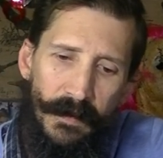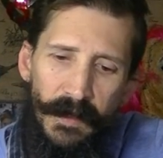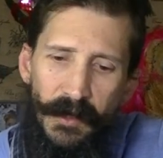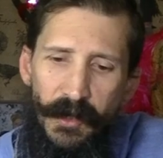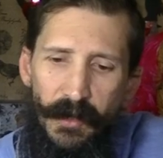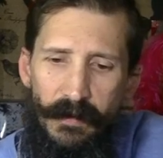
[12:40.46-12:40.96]

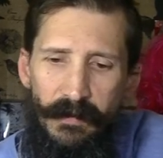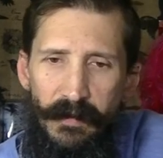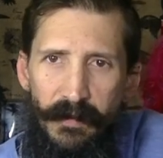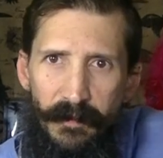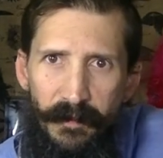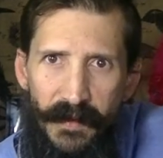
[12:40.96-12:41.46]
There you go.
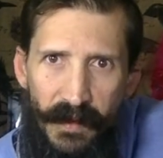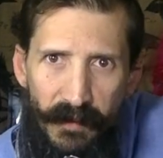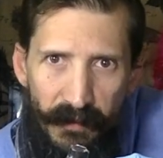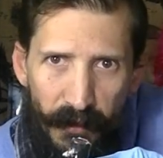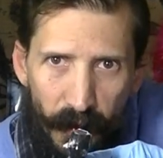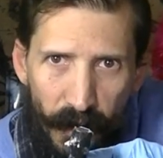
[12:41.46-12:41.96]

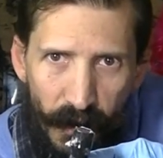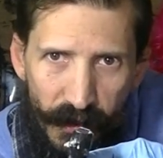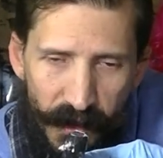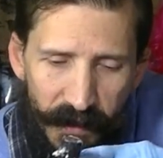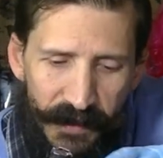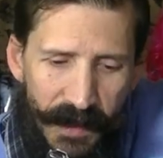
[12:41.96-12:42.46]
4 holes
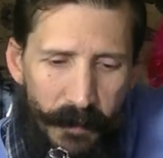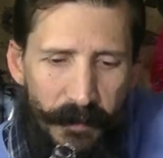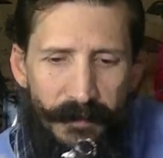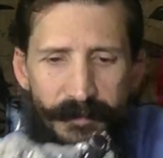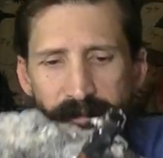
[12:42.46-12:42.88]
on top,